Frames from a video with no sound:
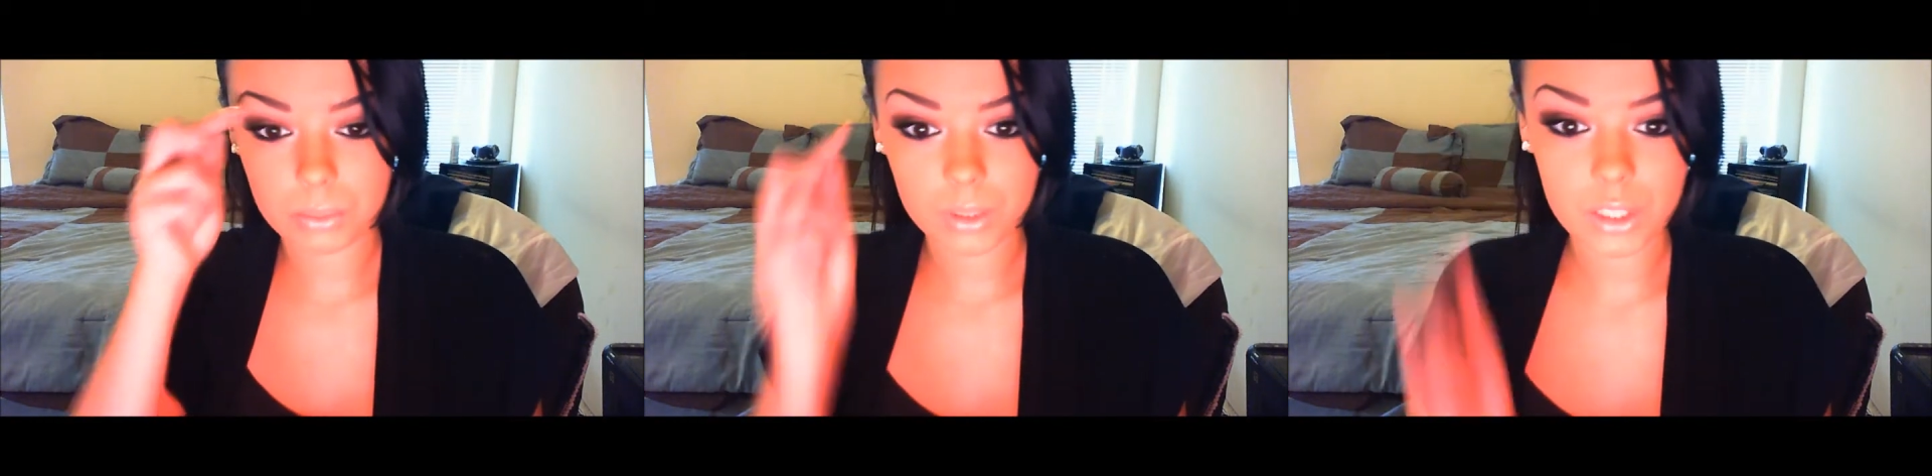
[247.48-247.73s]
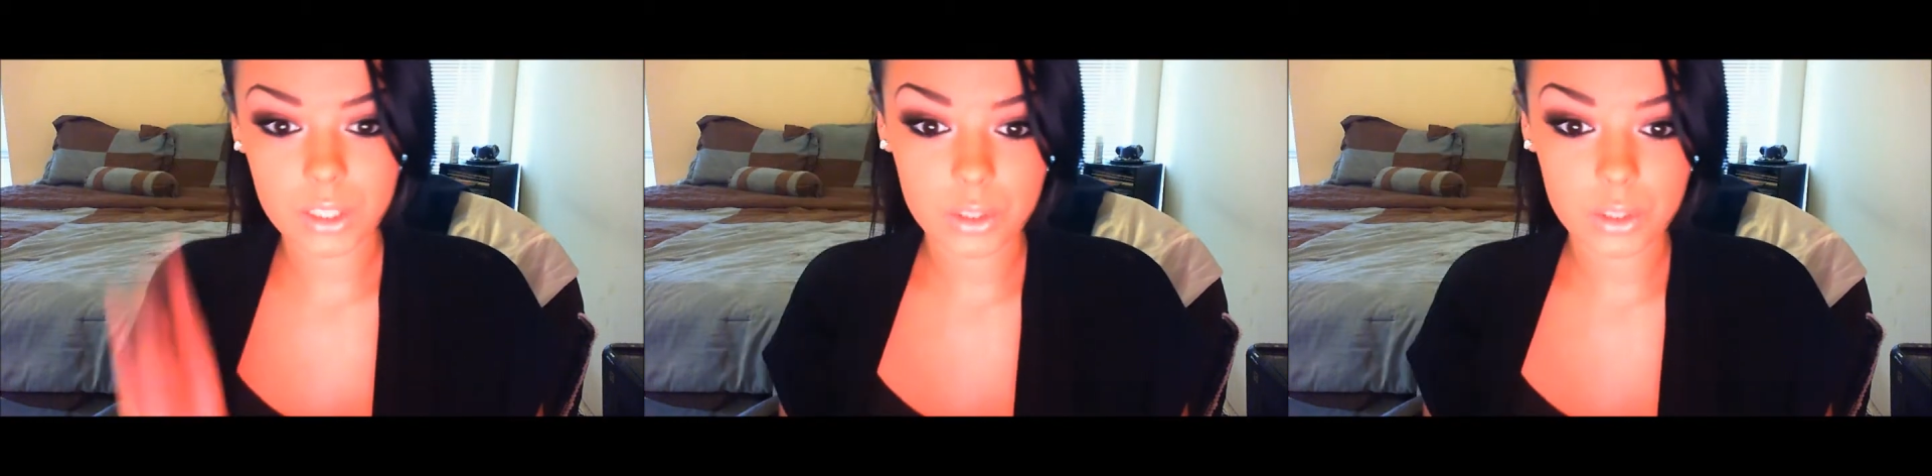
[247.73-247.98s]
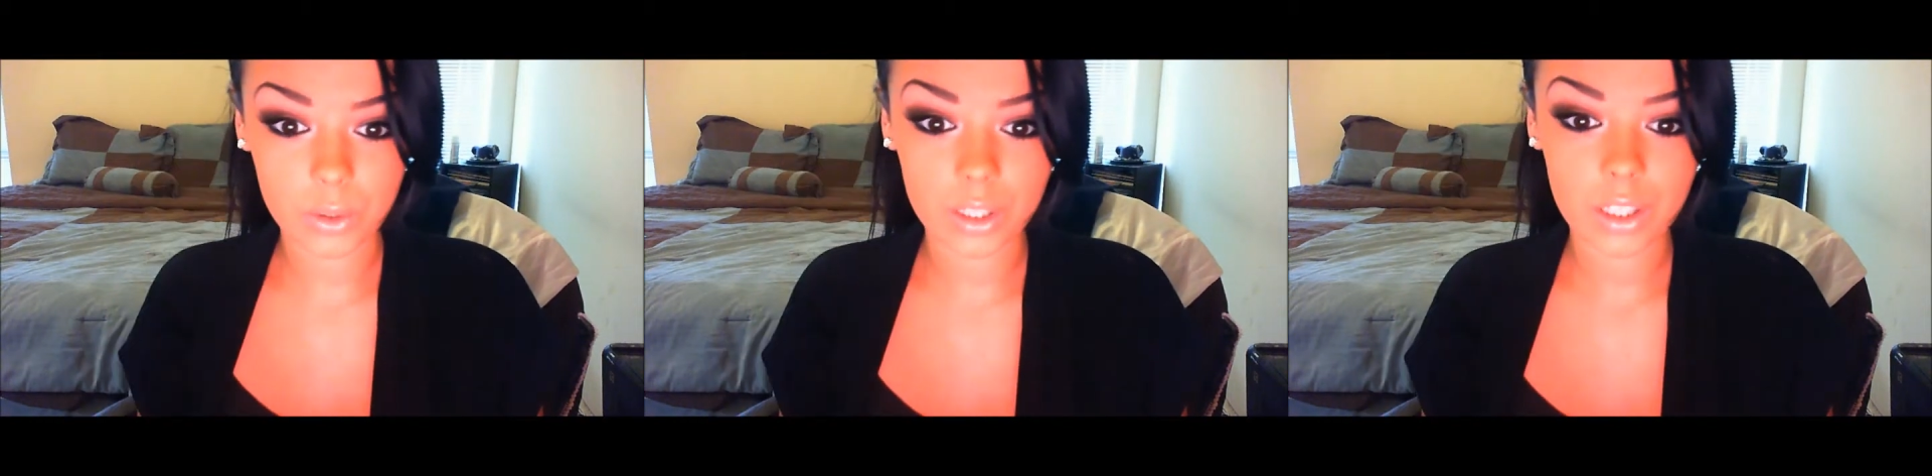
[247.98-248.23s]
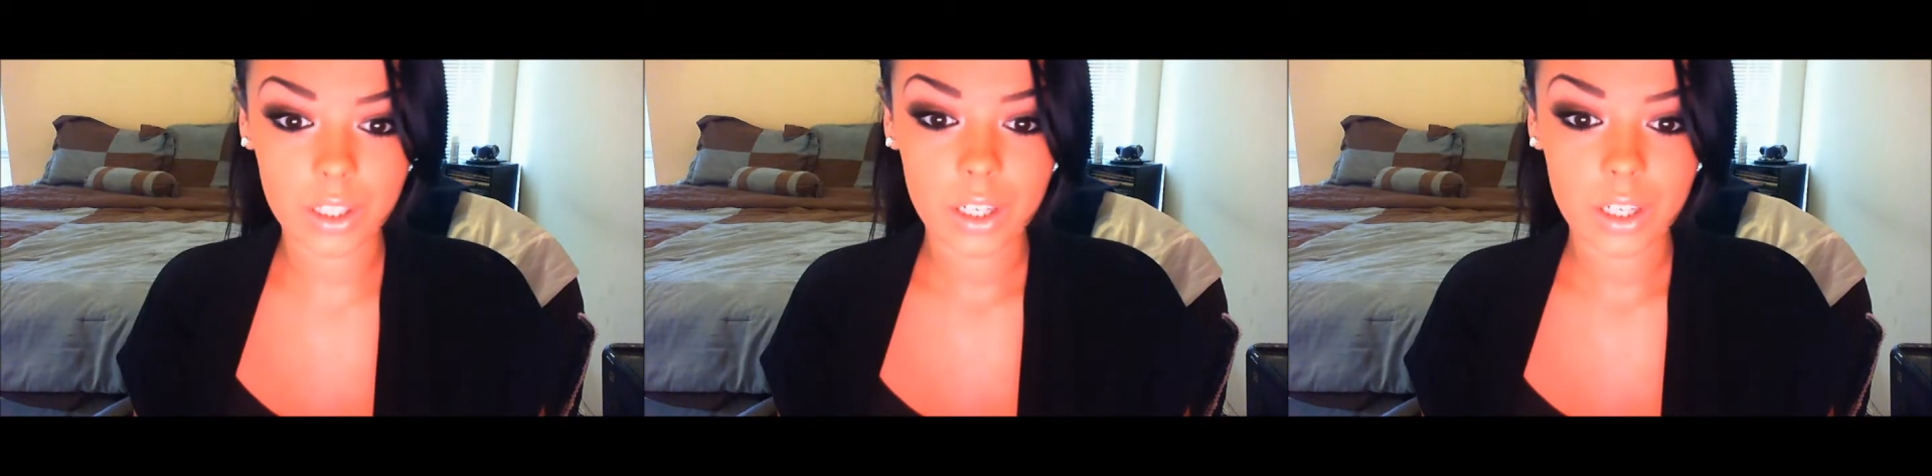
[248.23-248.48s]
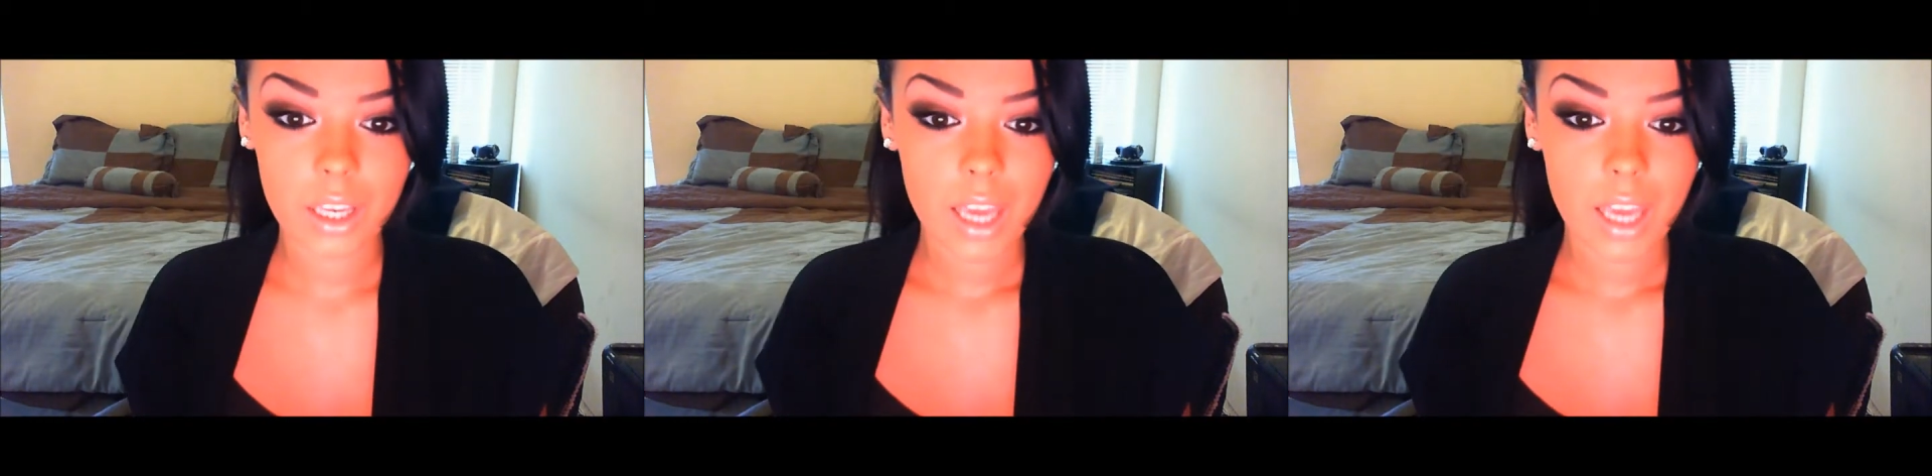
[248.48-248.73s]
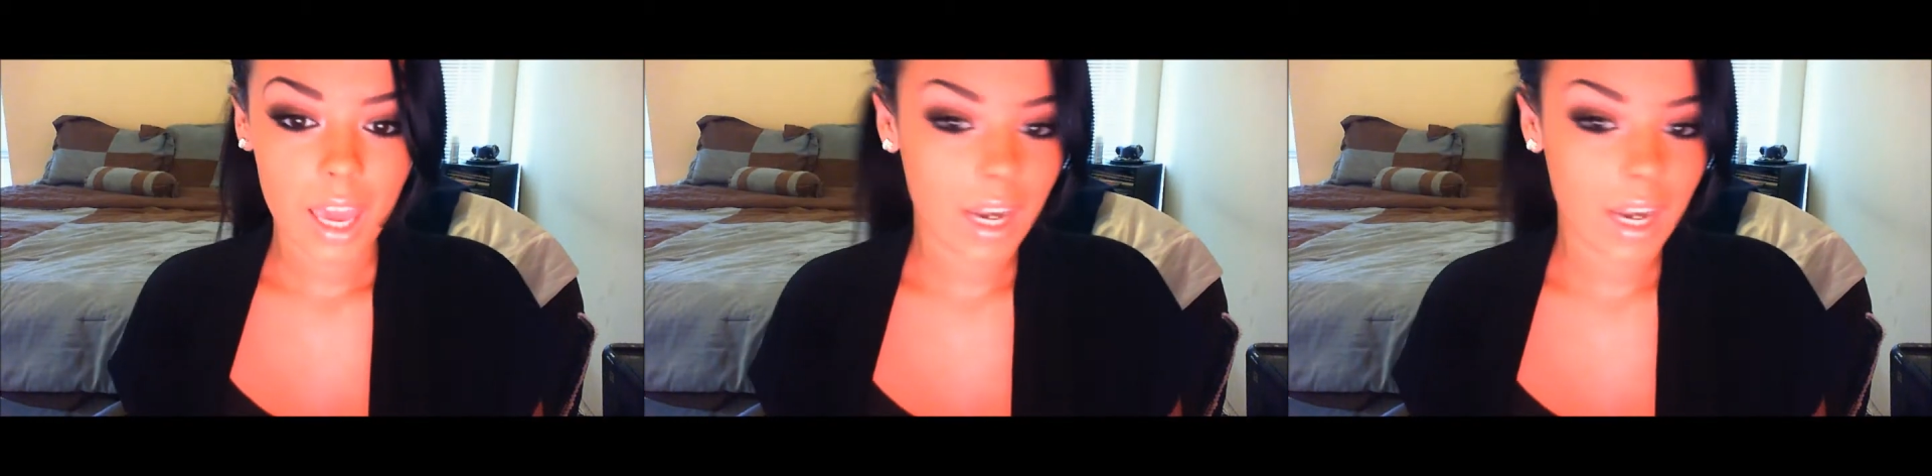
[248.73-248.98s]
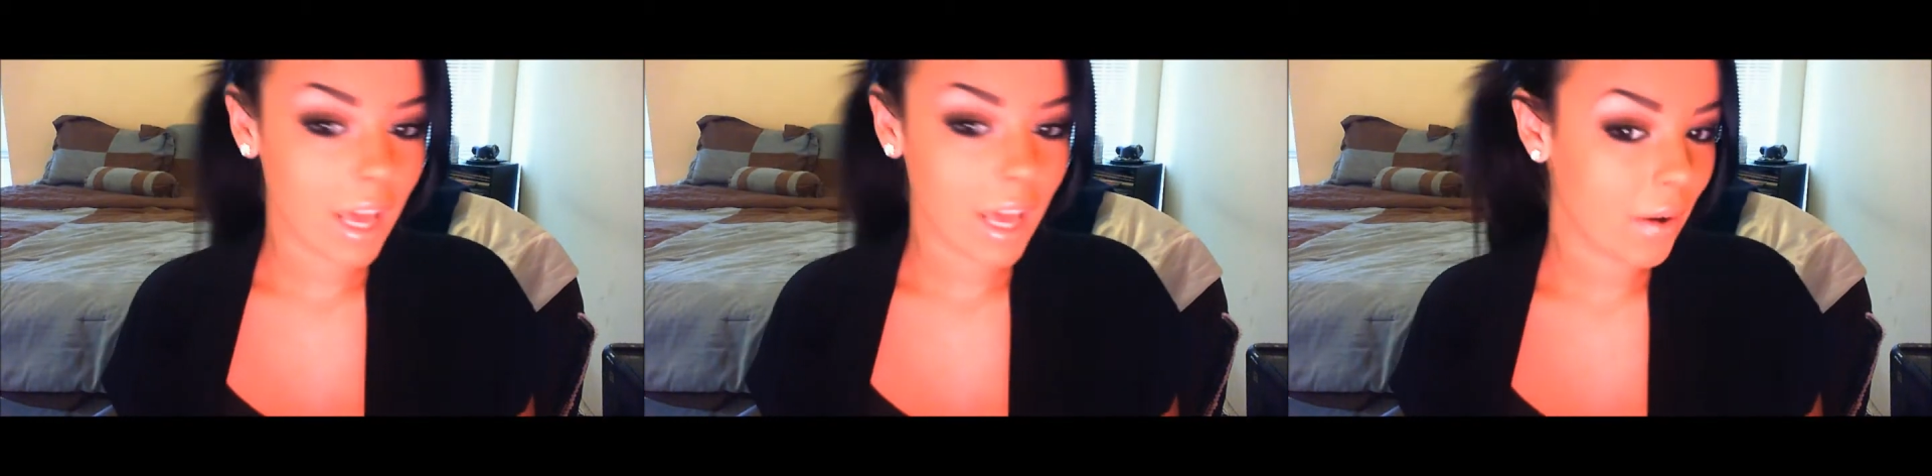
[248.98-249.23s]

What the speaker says: short, and now